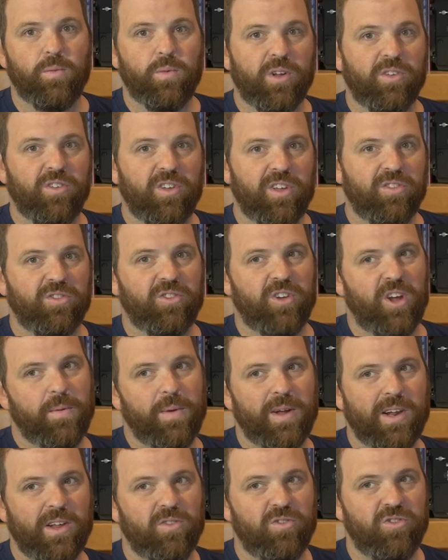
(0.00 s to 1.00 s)
What is a histogram?
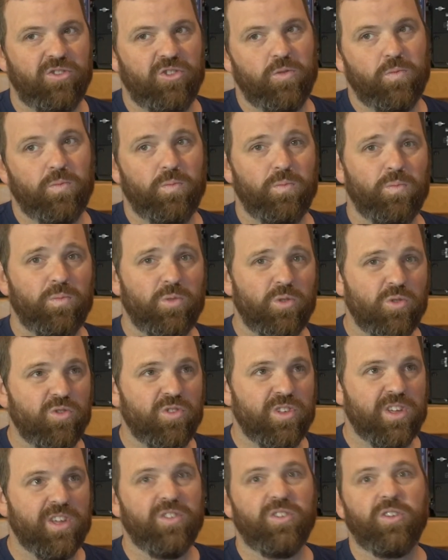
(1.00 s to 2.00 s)
How do you shoot using
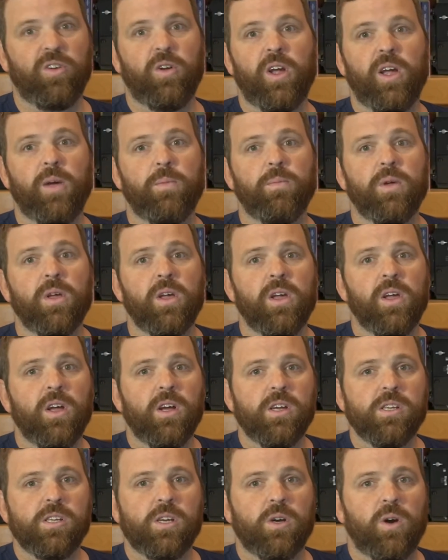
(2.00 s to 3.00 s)
the histogram?
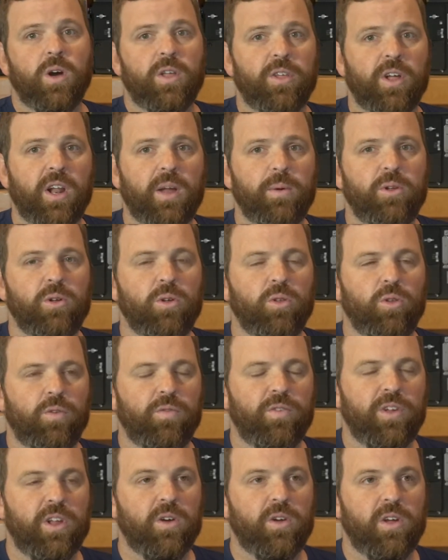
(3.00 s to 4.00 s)
So I thought I would do a little
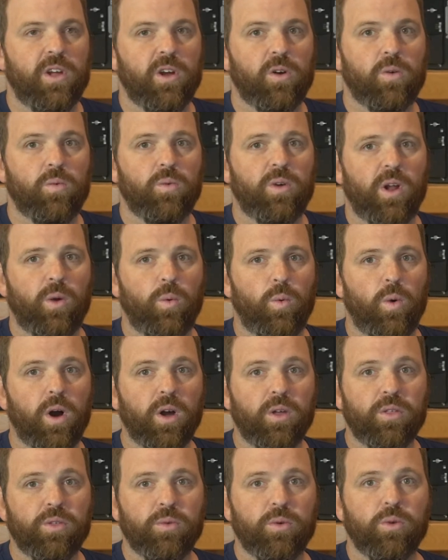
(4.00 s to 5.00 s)
video here, kind of
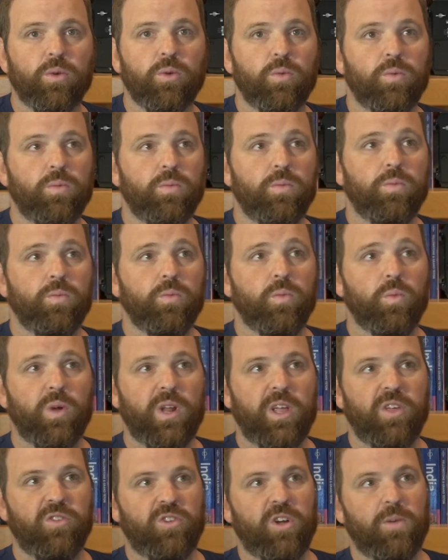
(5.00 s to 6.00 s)
walk through what
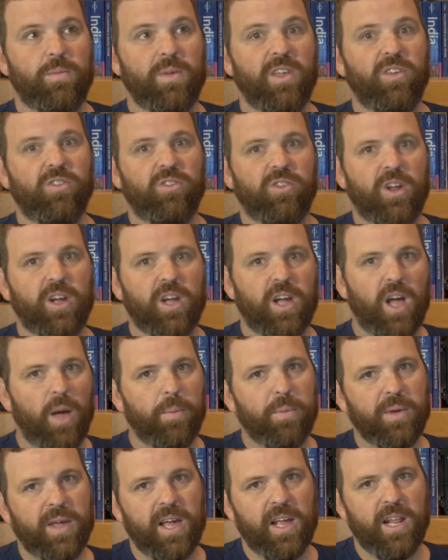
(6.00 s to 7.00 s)
a histogram is. They're not
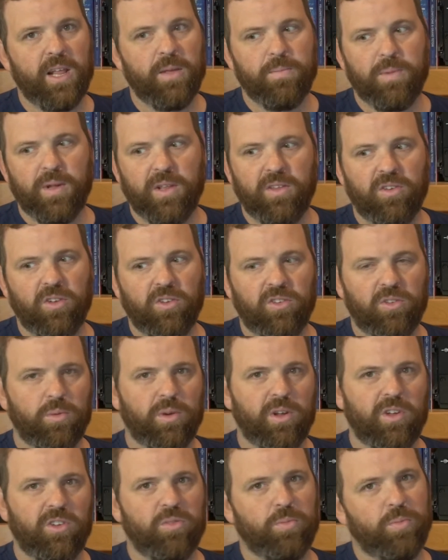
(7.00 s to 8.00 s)
complicated, but until
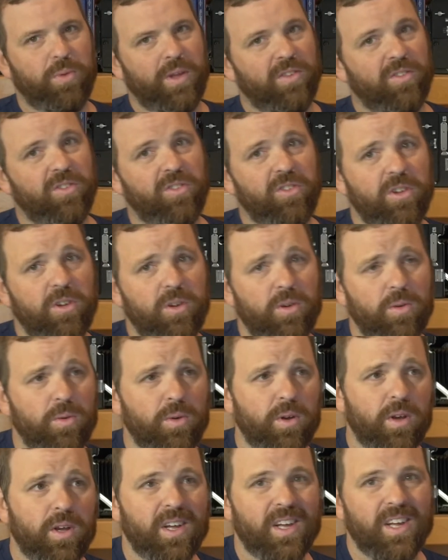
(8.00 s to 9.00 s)
someone explains it to you,
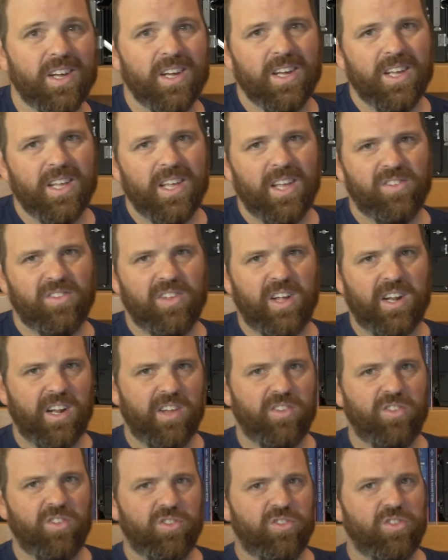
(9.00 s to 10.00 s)
it's not
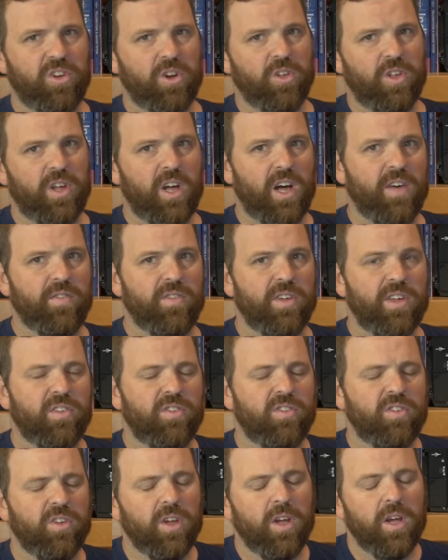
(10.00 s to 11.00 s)
necessarily
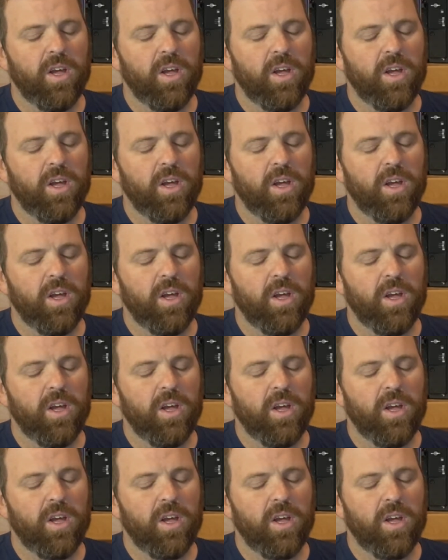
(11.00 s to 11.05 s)
obvious.